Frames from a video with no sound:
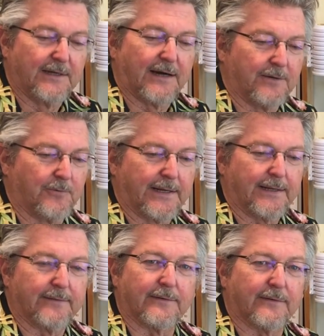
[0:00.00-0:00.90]
I went
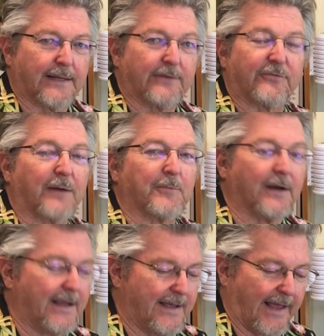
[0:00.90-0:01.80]
in late
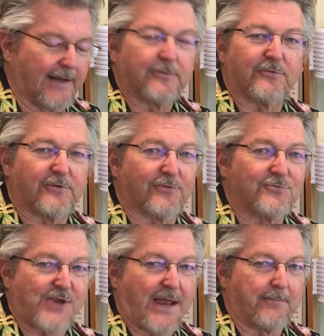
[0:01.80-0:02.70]
summer, and it was just
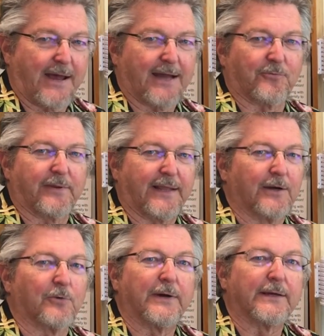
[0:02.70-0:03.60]
jam-packed with
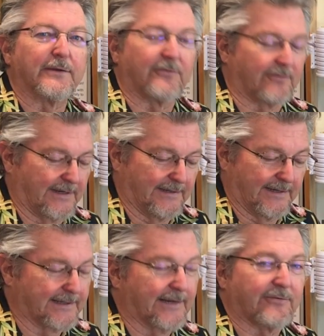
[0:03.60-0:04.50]
earwigs.
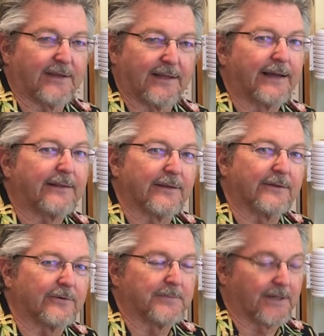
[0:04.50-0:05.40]
I guess they liked a
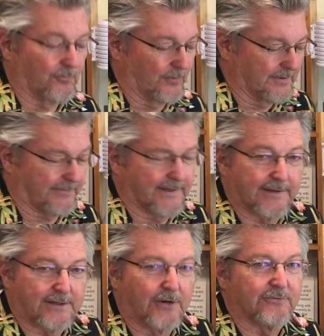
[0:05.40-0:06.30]
little bit of warmth in
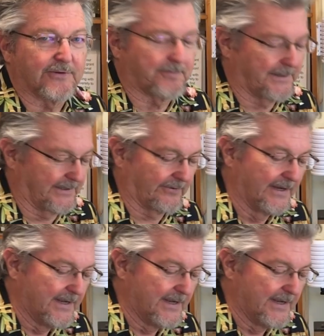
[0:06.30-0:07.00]
the cozy space.